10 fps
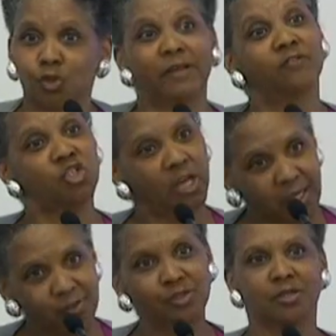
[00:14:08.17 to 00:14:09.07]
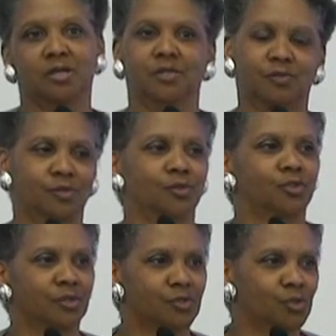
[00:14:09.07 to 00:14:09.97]
They changed their
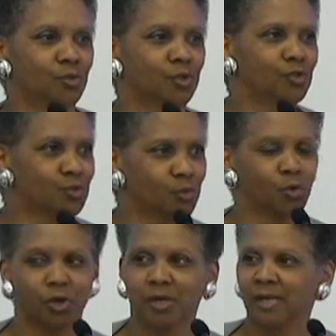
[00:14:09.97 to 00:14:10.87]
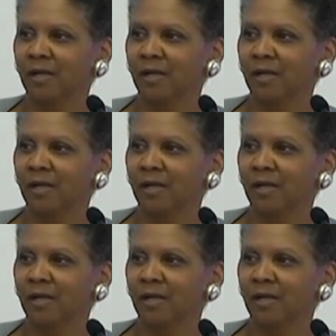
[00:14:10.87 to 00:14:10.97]
constitutions to ensure